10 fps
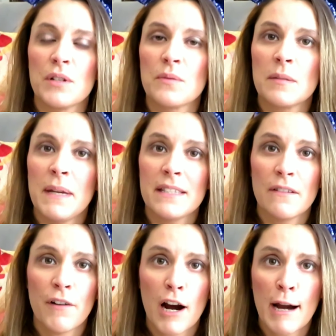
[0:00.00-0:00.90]
which was Pizza
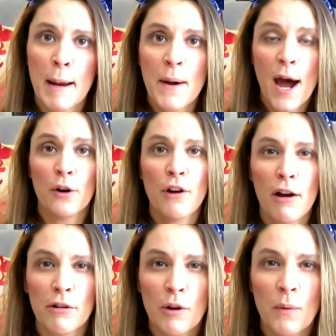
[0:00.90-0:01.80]
Fari, about how
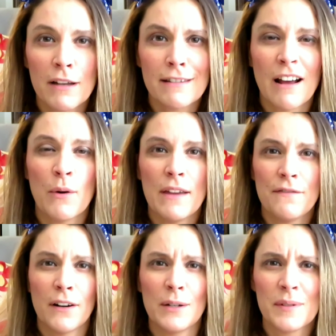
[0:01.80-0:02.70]
crowded it was and how I
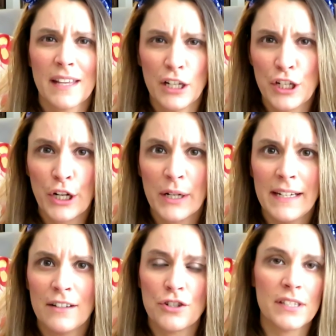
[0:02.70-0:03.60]
felt it was like
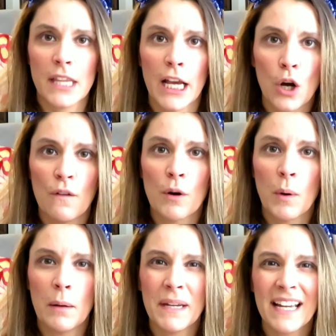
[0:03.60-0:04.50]
dirty and just like
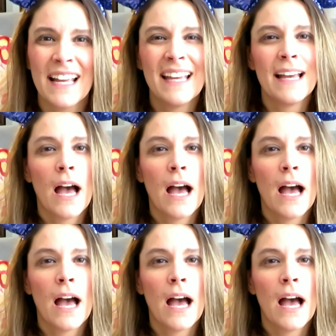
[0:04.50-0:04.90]
overwhelming?